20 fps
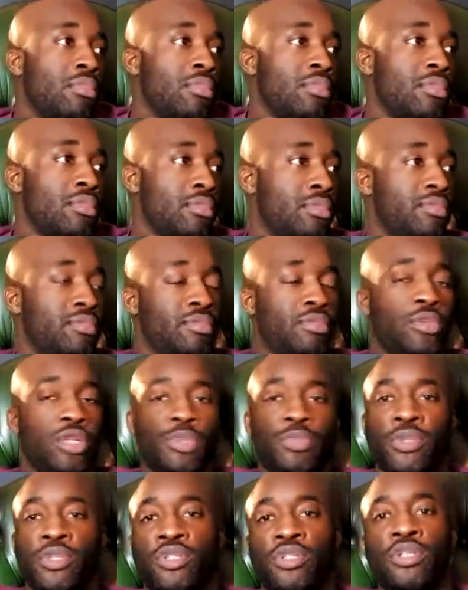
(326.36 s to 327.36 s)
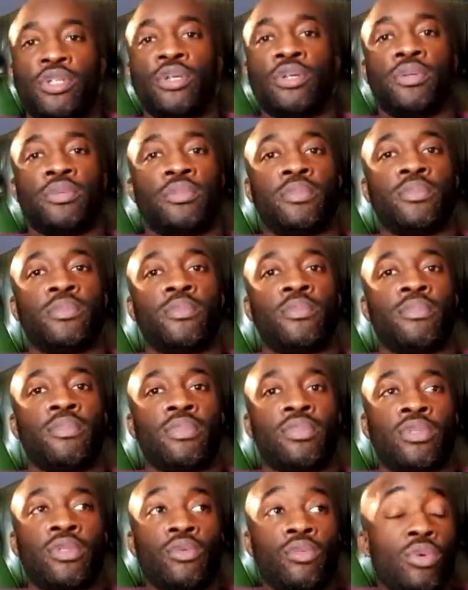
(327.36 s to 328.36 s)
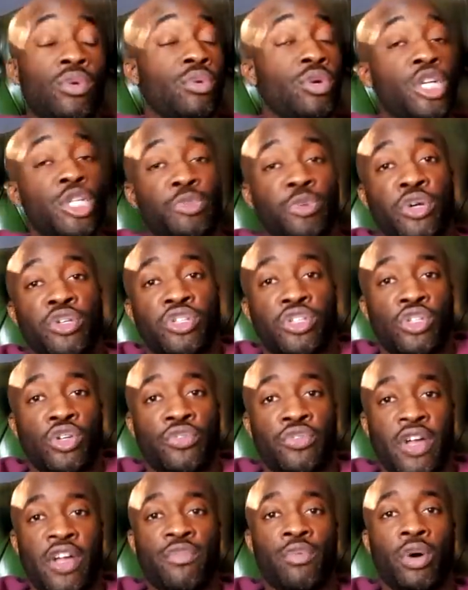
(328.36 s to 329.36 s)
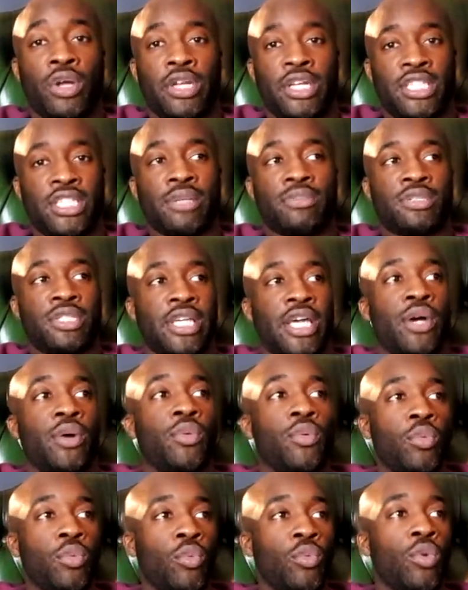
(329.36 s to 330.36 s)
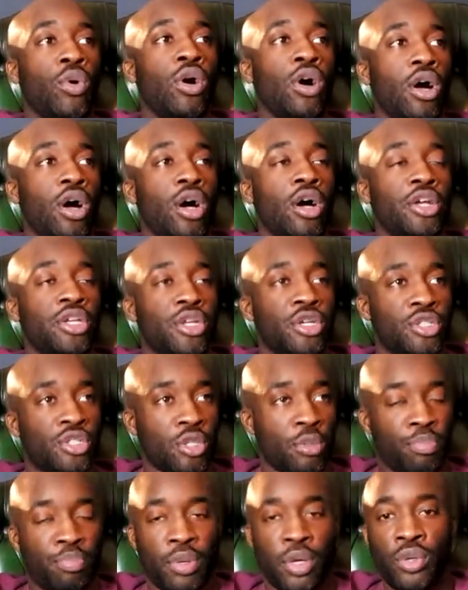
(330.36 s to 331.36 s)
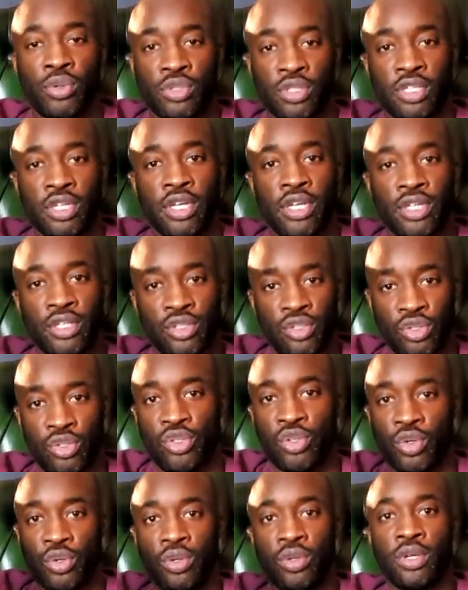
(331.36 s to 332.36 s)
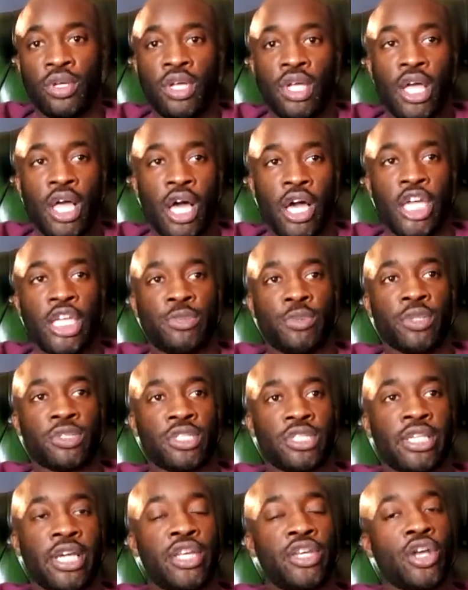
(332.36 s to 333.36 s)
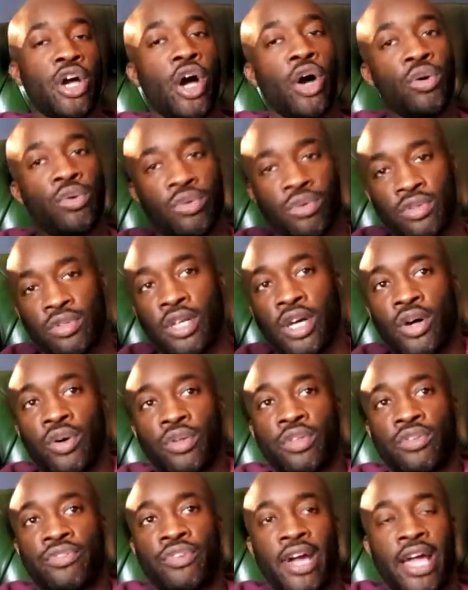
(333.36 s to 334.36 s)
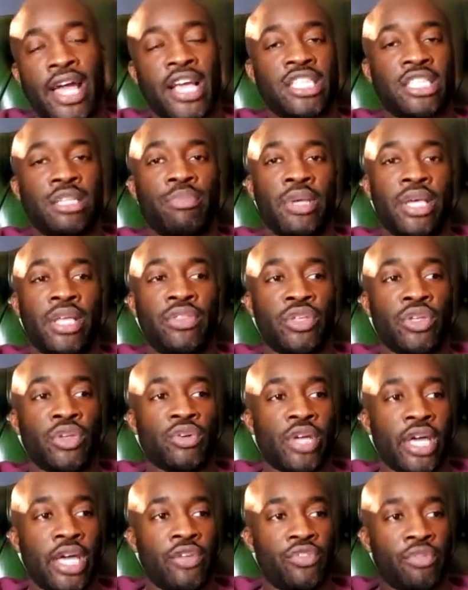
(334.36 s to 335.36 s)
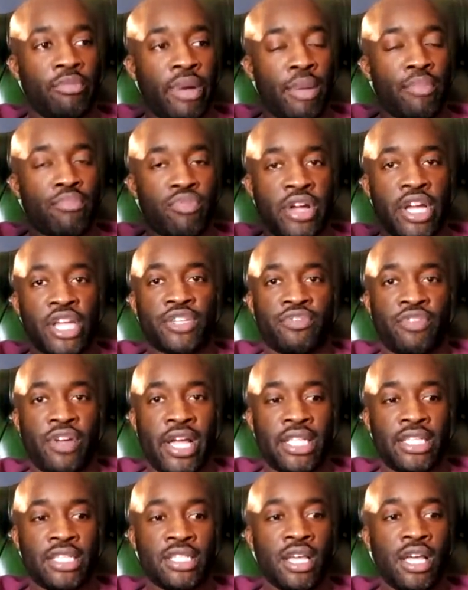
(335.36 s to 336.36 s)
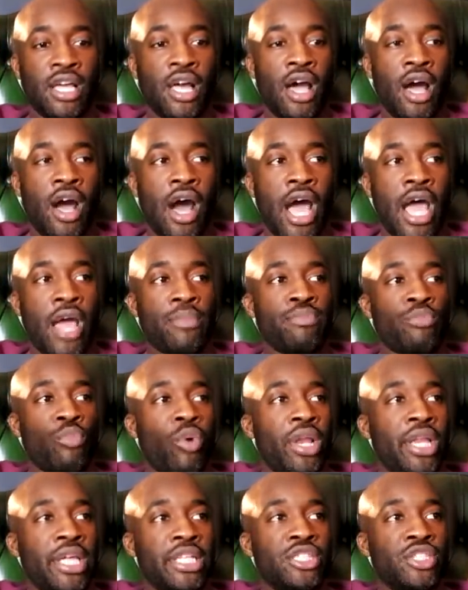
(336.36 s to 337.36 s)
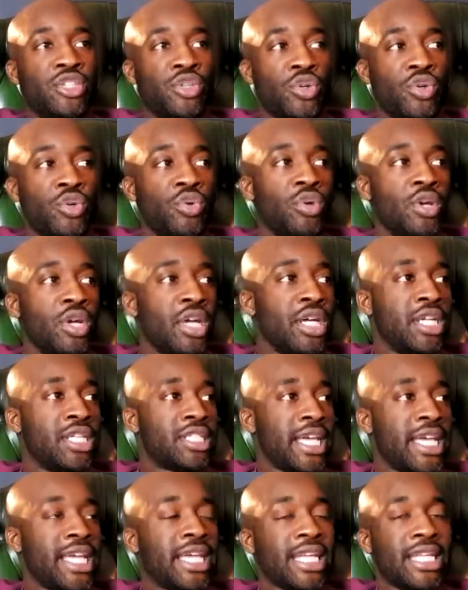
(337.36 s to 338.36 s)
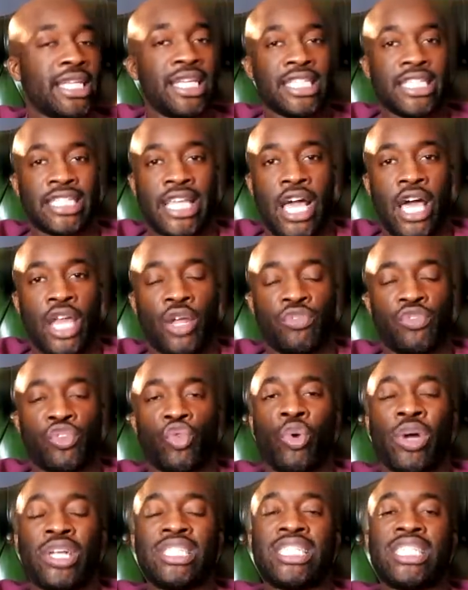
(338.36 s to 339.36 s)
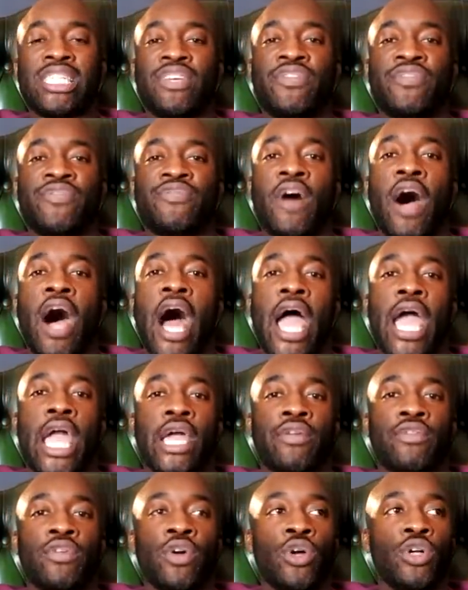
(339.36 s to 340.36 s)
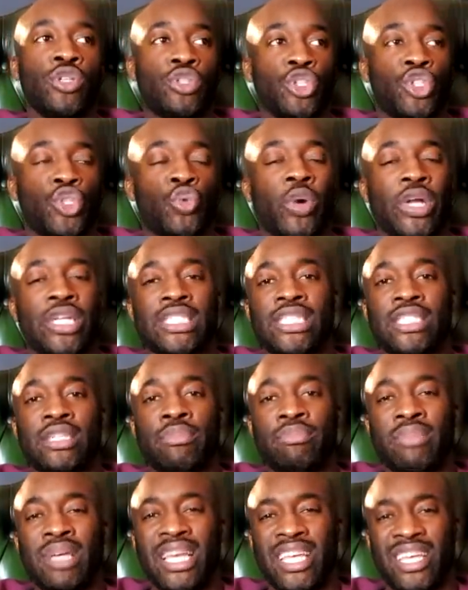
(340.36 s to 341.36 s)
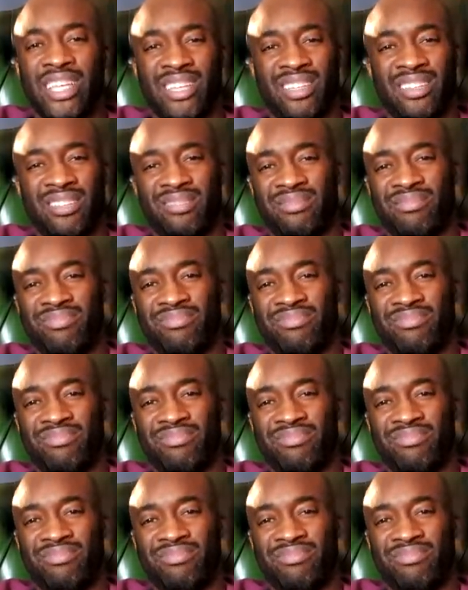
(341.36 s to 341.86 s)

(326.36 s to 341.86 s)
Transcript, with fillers: What are you supposed to do? What were you supposed to do for everyone that's upset? What are you supposed to do? Are you supposed to say no? No, the fight has to be in the UK for my British fans. I'm willing to take a discount of 25 to 20 million.